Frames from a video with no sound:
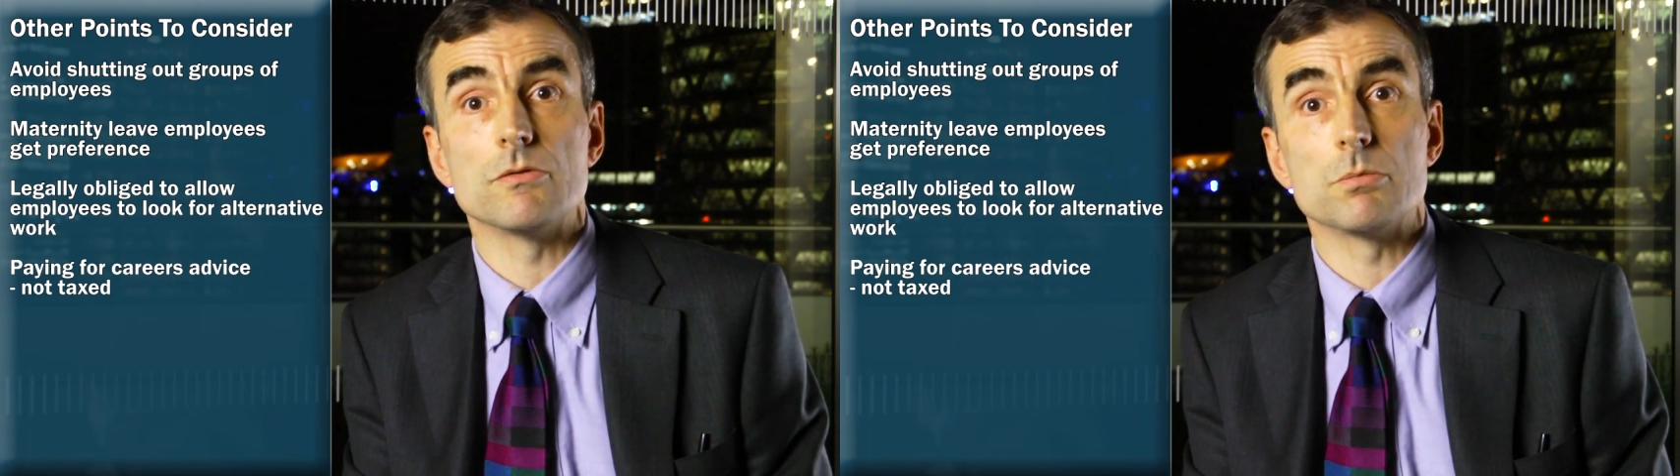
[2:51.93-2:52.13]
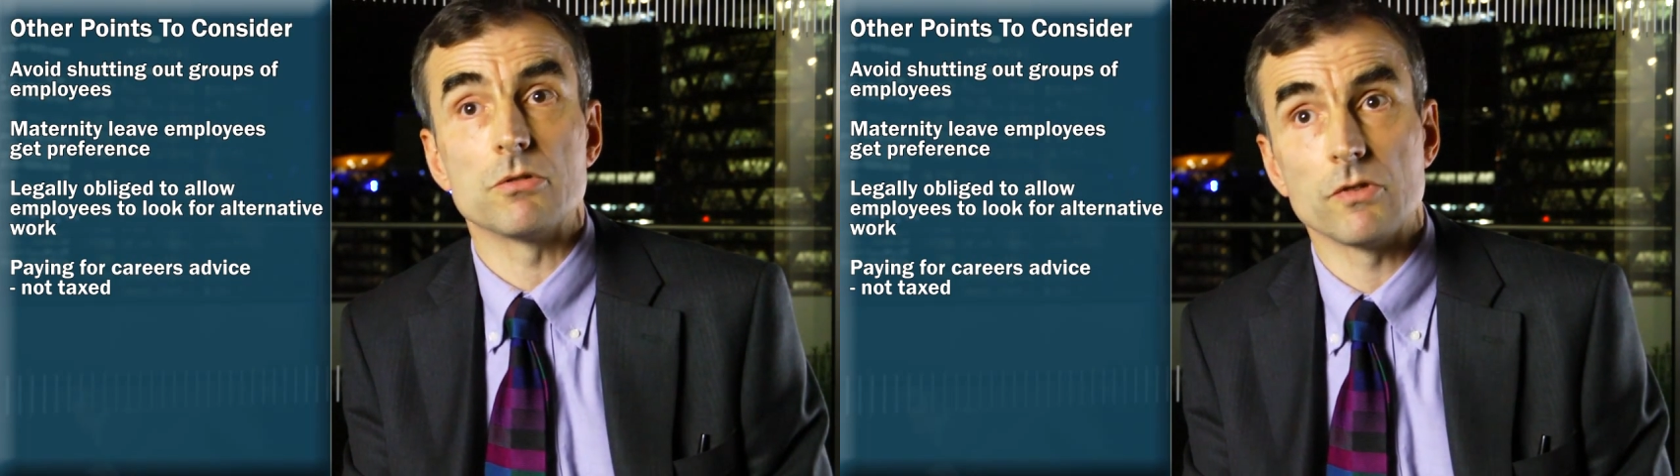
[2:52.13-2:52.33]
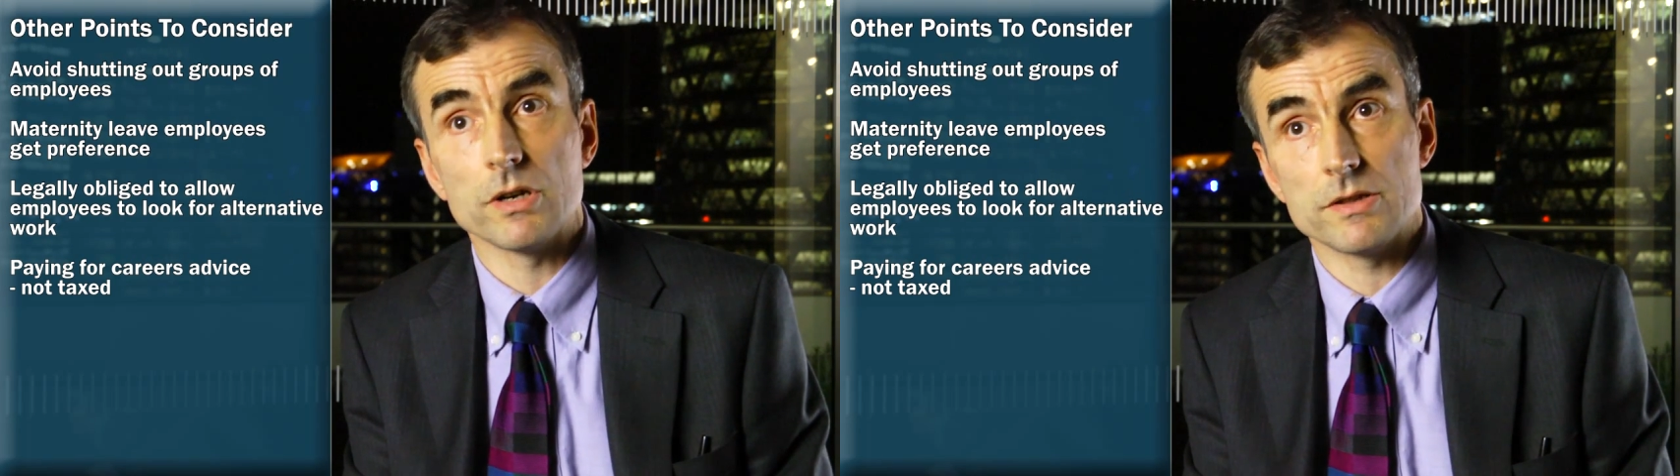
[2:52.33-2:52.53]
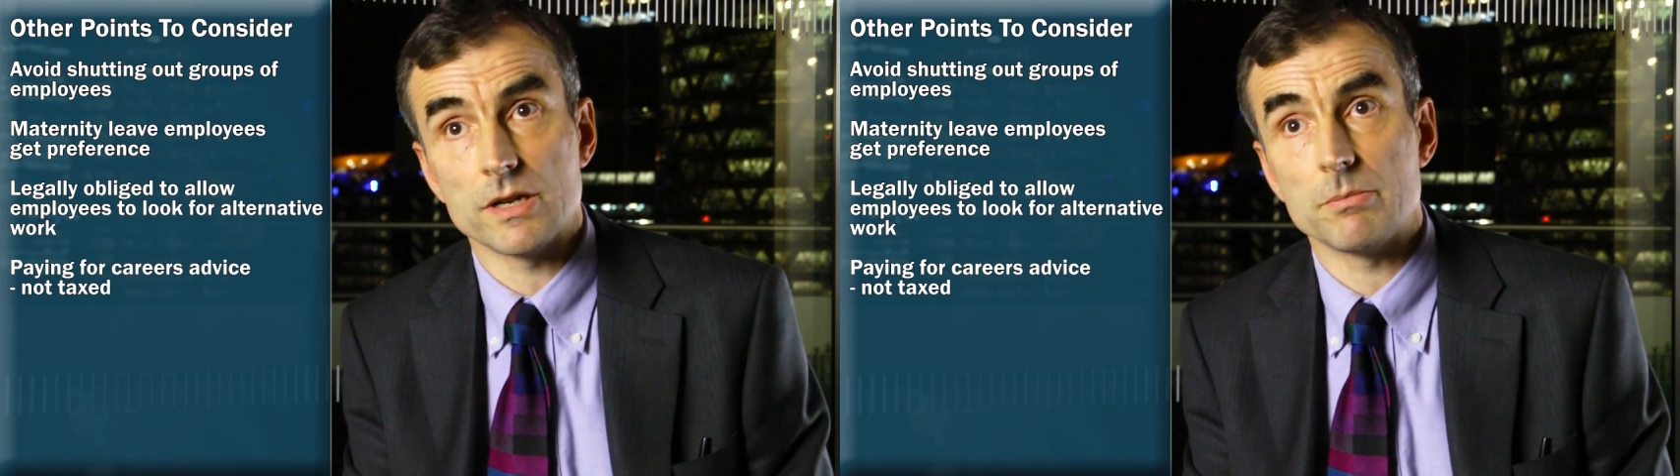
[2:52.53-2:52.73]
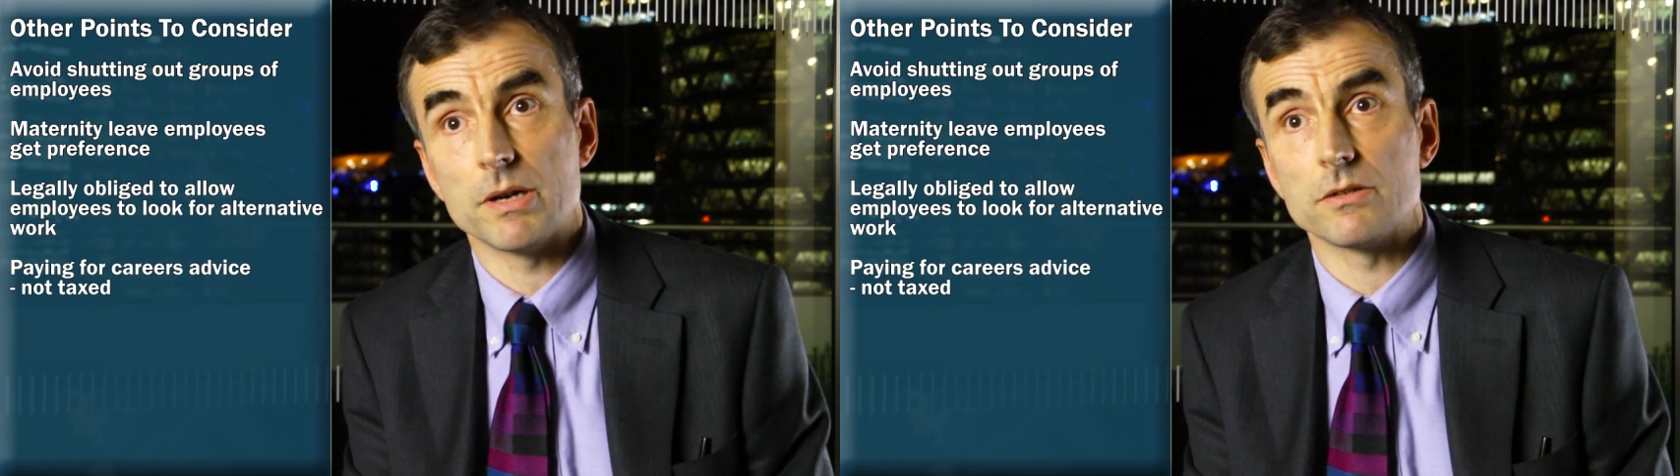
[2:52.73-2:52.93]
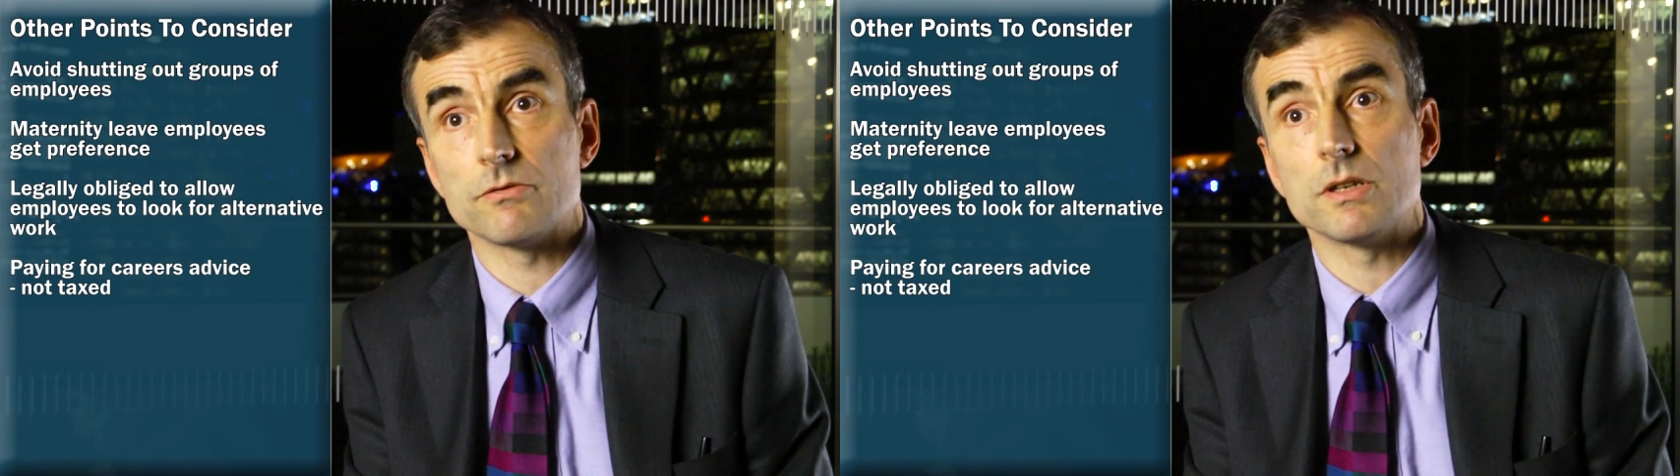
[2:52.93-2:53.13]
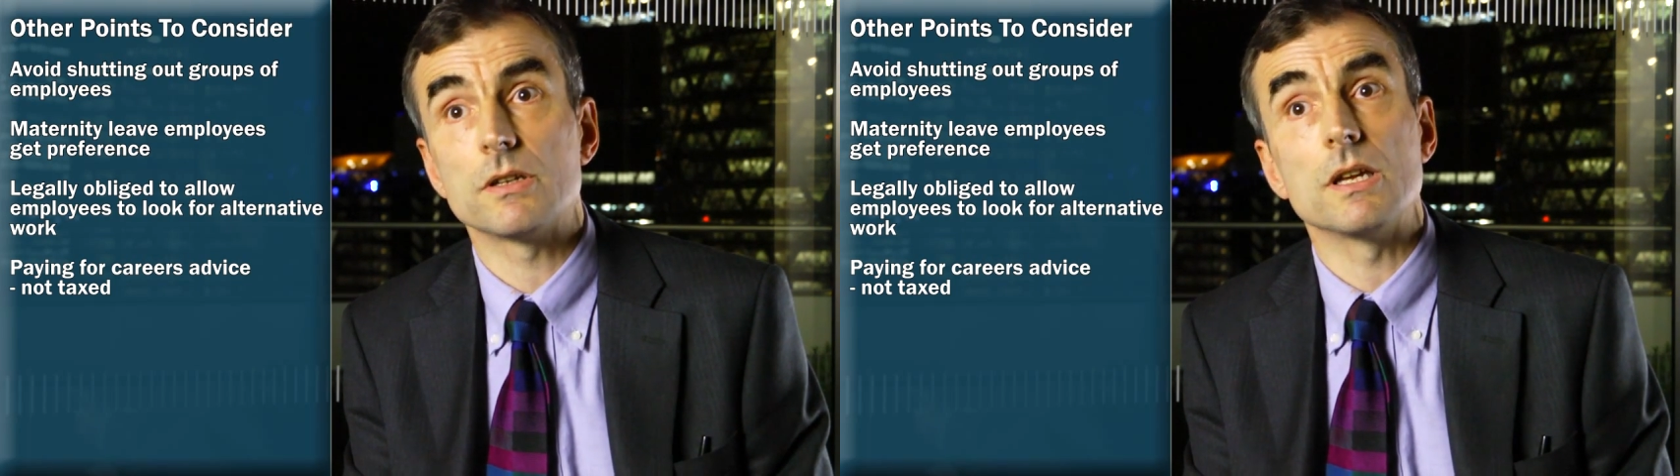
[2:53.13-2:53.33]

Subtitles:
you provide that benefit,